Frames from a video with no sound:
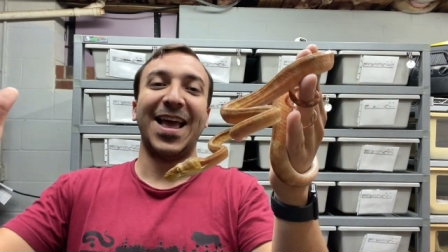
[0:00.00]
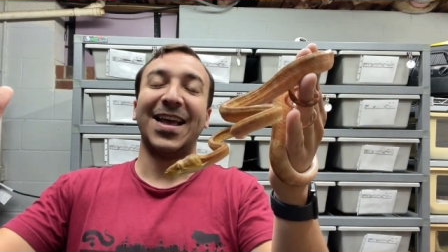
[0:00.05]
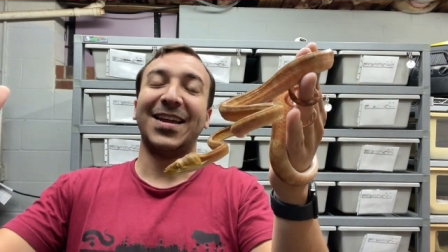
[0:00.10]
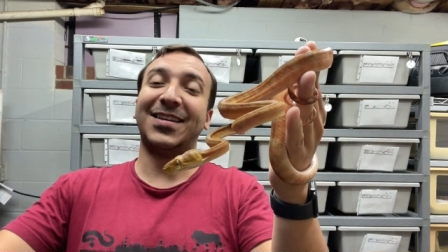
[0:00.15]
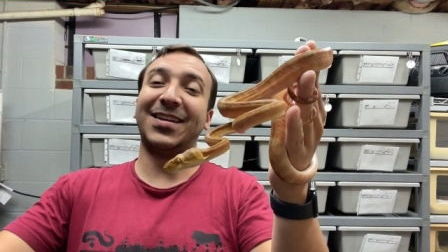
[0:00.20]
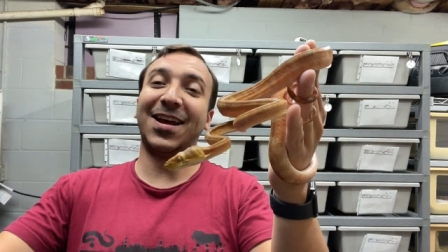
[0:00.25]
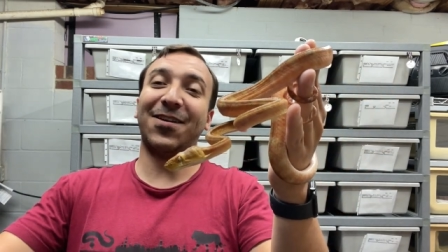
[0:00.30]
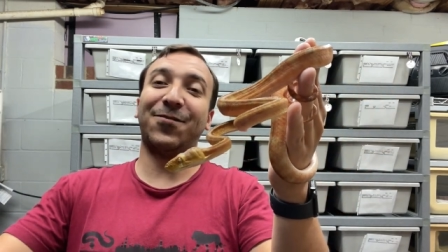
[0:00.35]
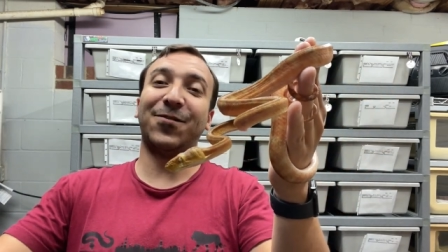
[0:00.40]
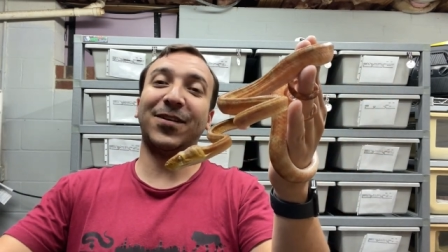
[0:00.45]

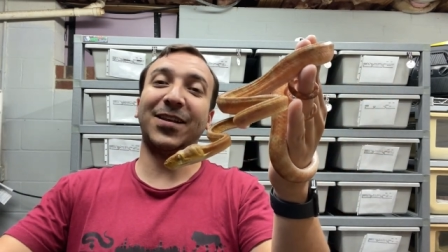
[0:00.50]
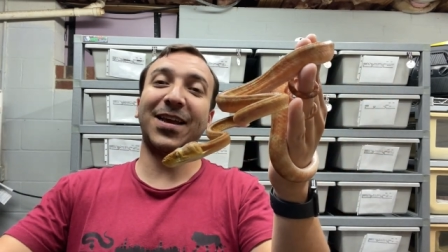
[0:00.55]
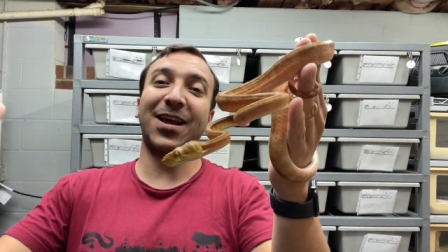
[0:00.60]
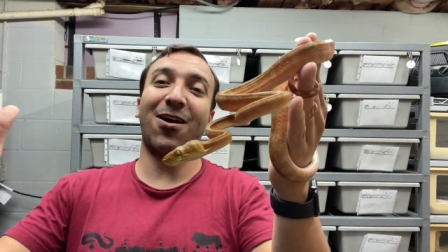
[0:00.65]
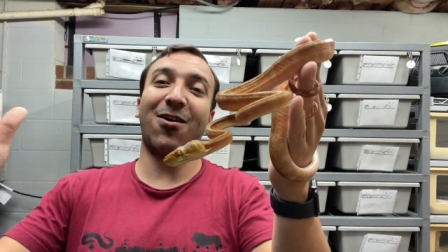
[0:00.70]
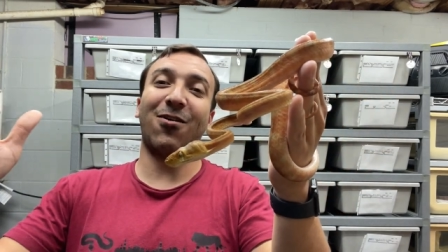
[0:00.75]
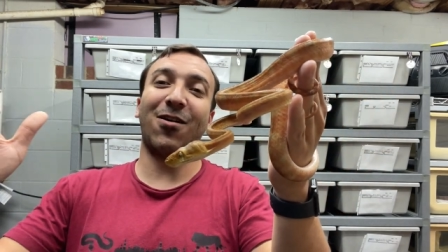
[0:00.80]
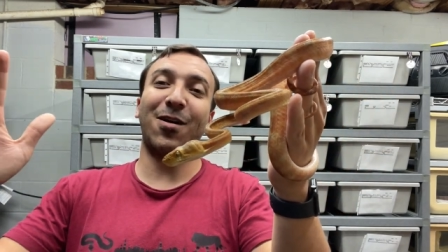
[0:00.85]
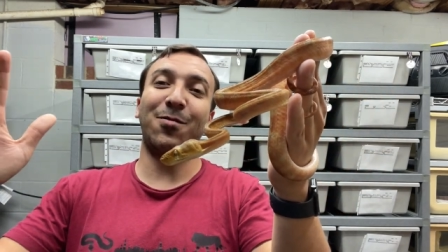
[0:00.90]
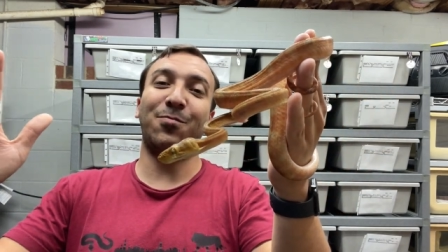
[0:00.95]
definitely
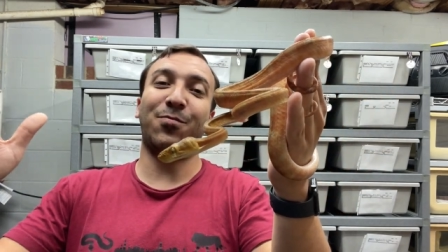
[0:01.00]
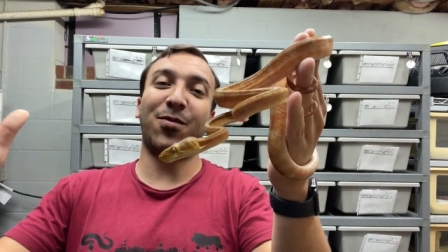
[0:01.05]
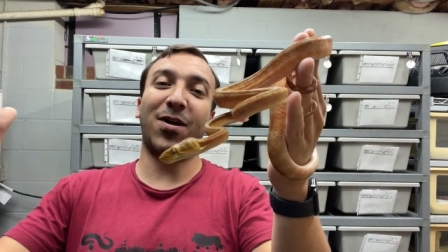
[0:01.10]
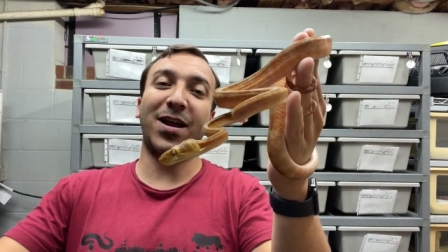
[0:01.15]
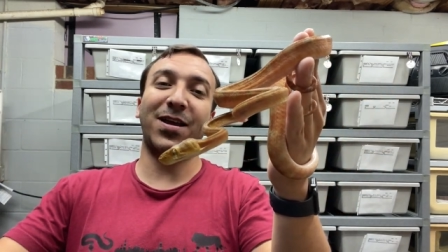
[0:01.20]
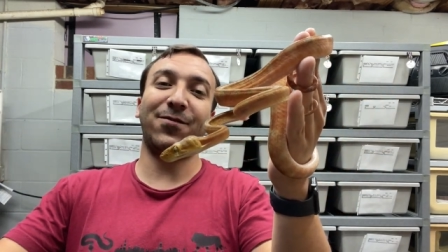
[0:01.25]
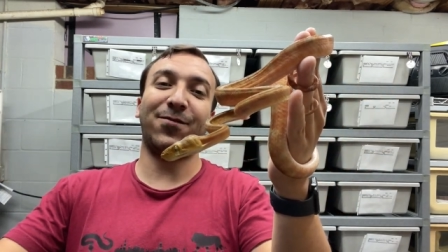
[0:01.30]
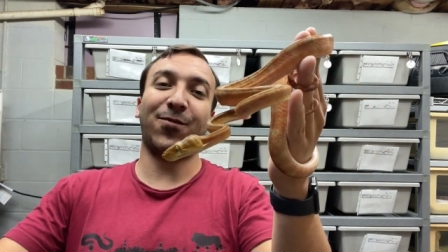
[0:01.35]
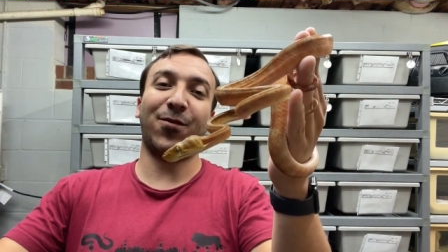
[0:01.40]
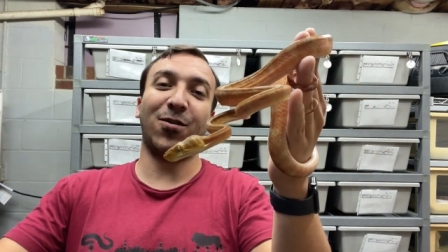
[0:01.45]
are a
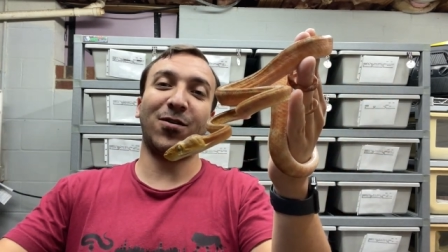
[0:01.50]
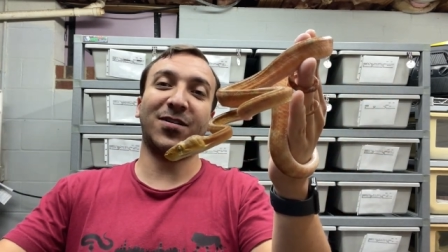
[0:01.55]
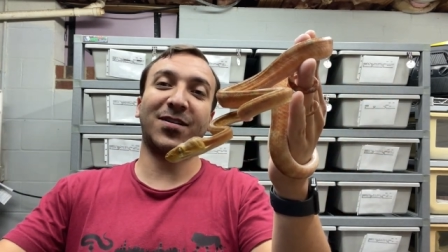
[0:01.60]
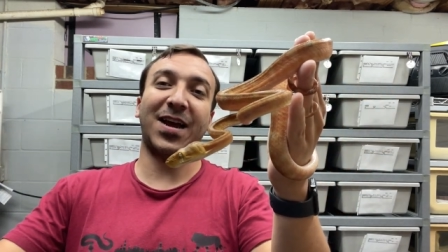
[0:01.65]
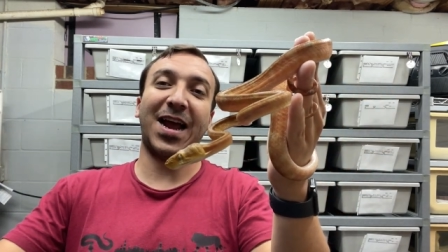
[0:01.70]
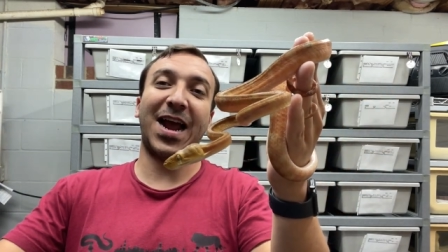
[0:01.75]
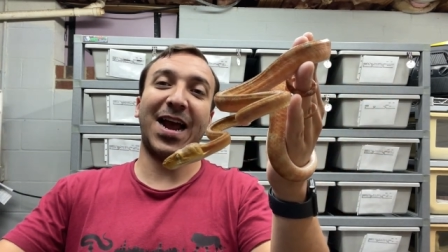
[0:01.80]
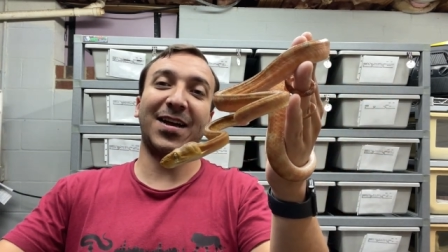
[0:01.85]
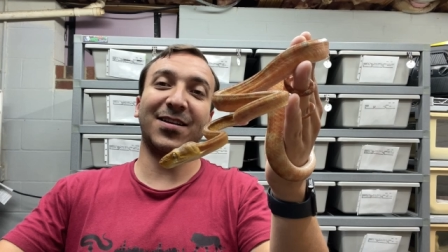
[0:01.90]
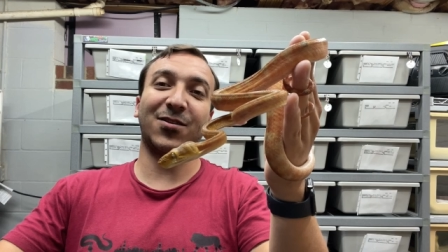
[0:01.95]
bite first,
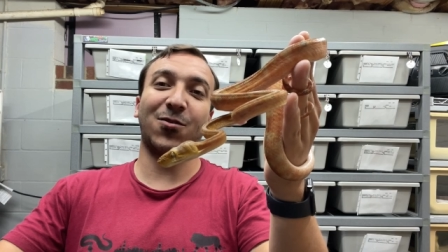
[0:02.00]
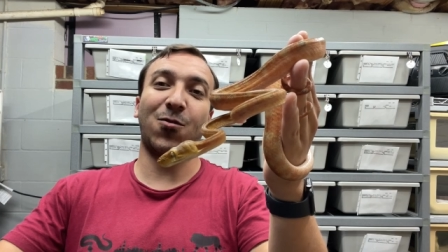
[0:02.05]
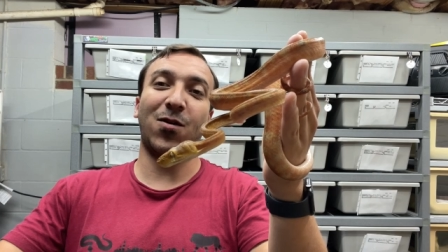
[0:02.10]
ask